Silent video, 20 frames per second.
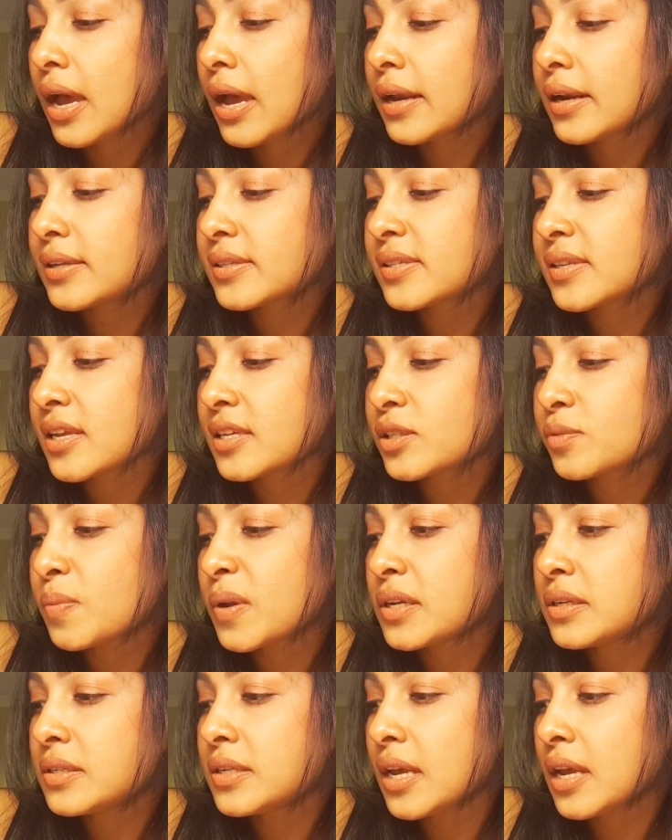an
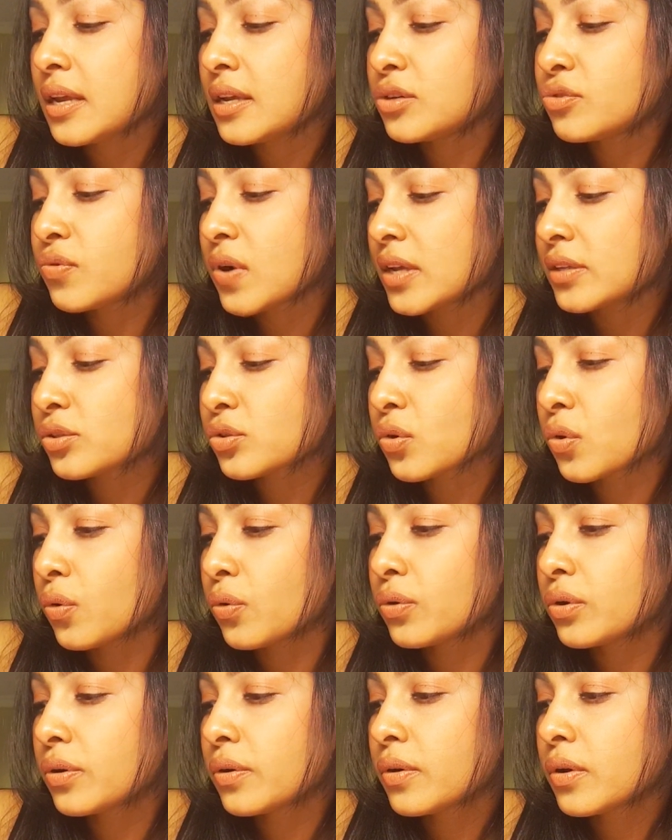assessment day dress
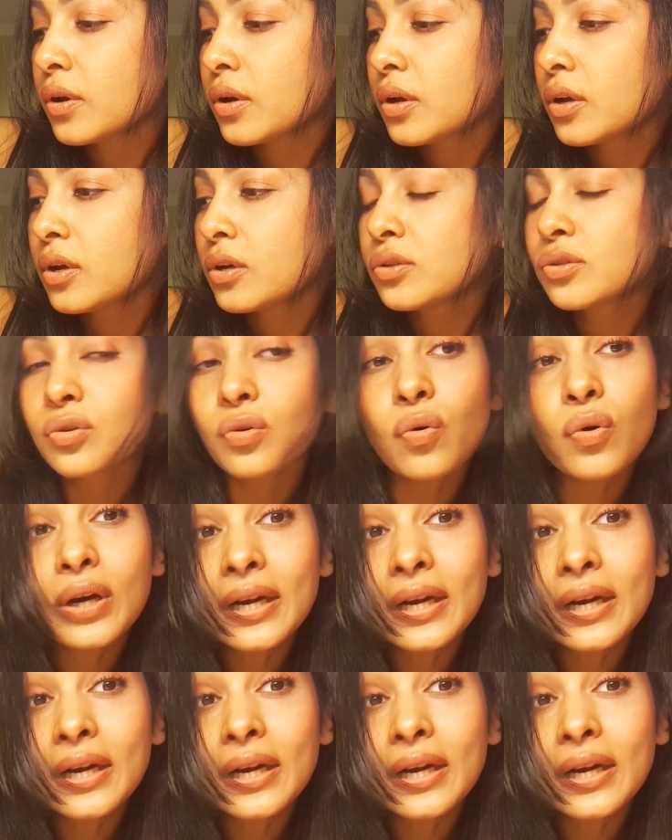code. So